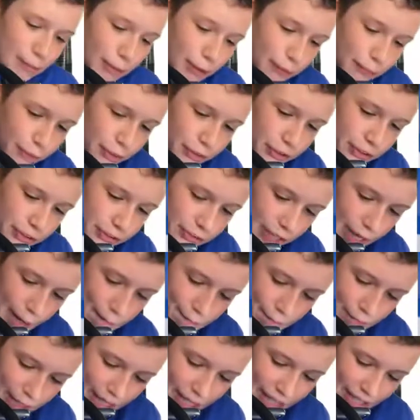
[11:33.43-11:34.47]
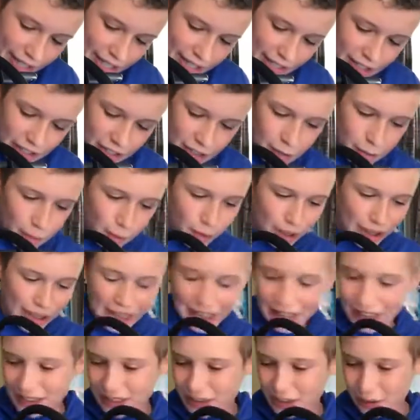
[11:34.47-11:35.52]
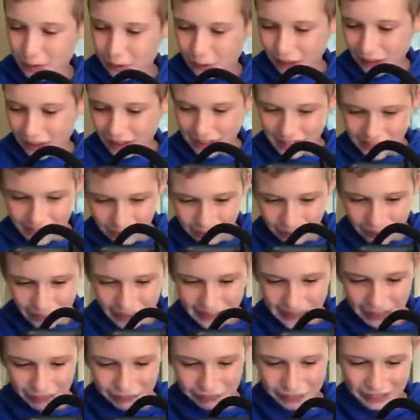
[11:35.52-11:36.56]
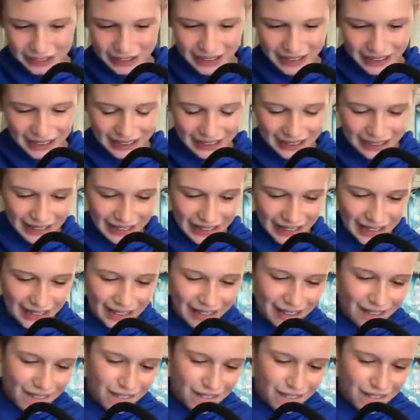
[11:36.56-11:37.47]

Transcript: level. So not bad. We got a Tua, so I'll definitely take that.